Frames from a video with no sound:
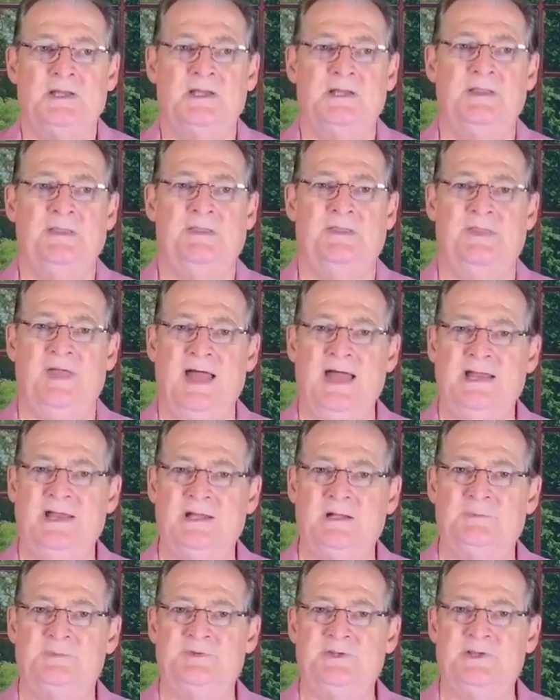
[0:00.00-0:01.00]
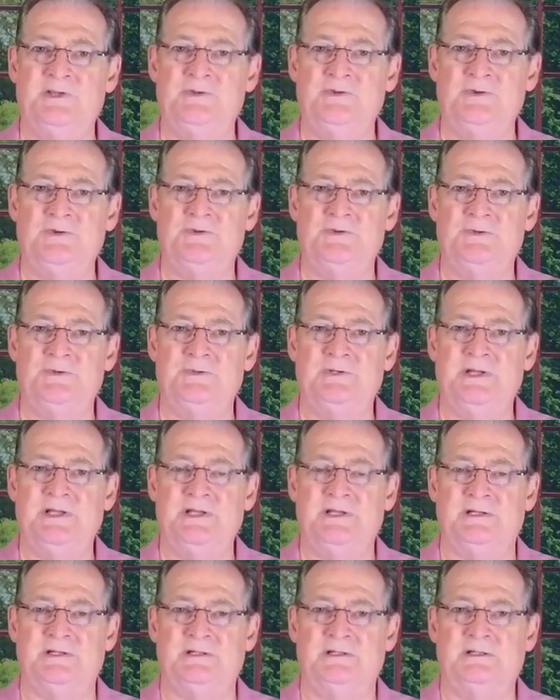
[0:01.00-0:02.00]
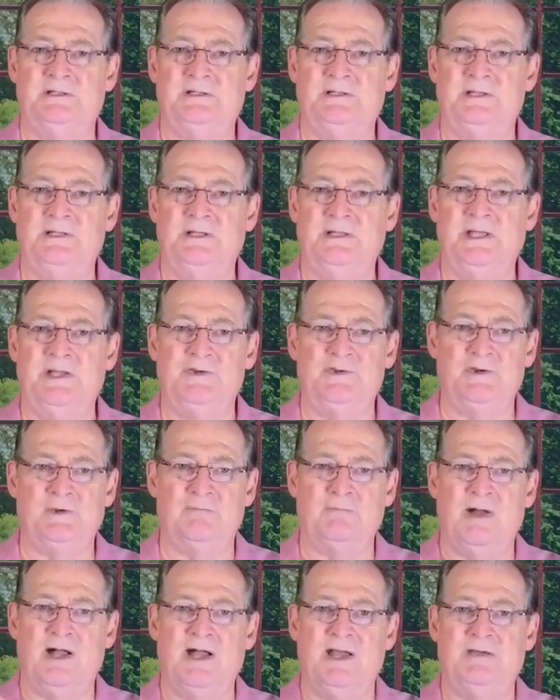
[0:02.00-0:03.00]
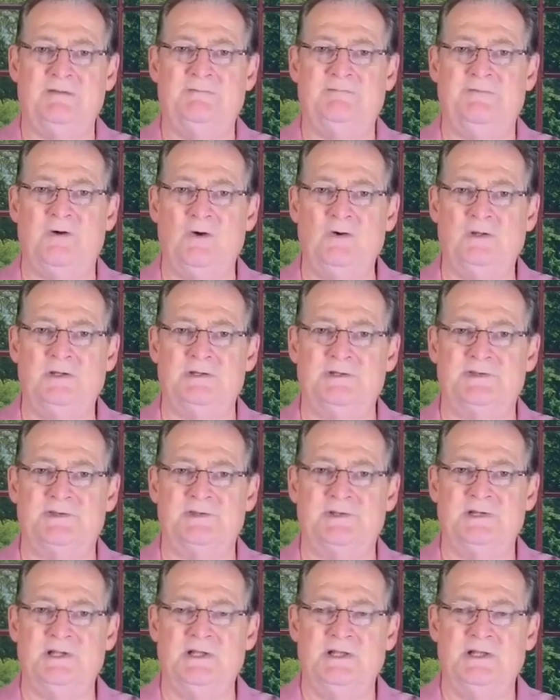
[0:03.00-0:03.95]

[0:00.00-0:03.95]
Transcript: that helps get you tuned in, get your mind focused,